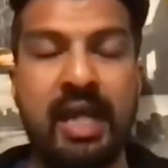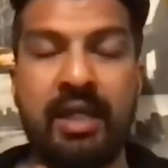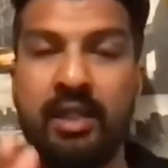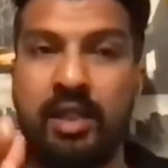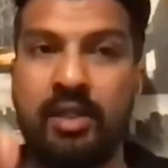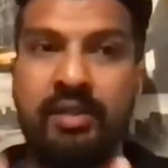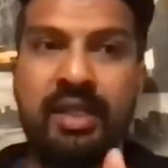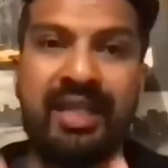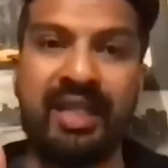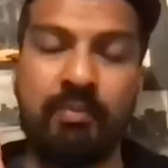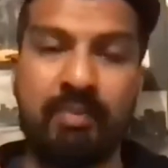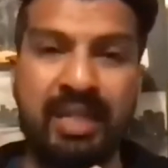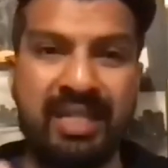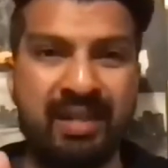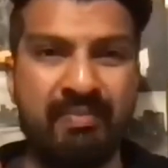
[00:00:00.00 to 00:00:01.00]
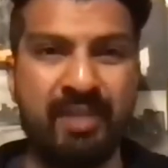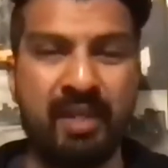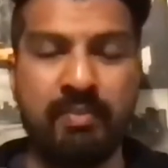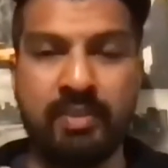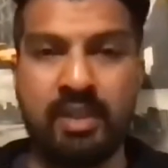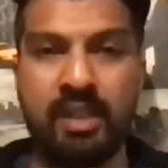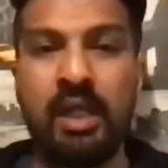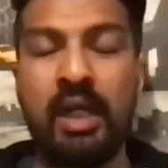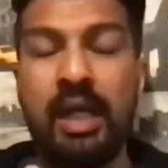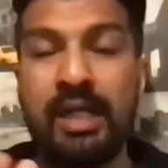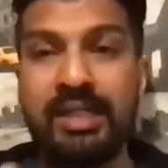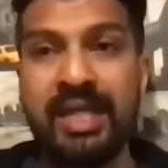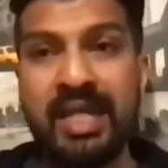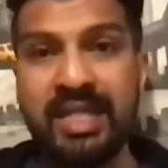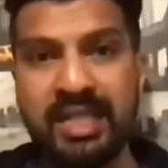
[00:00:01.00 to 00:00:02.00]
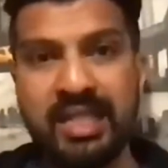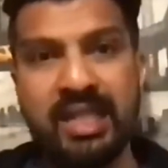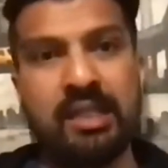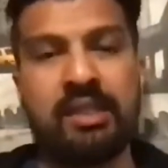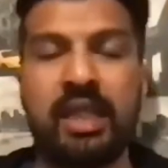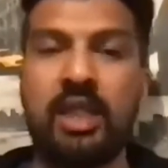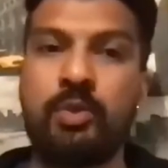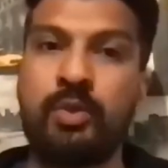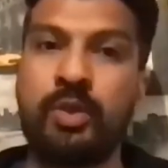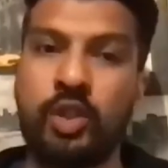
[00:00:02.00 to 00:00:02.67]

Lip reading: I know that it can be sometimes a testing thing when you're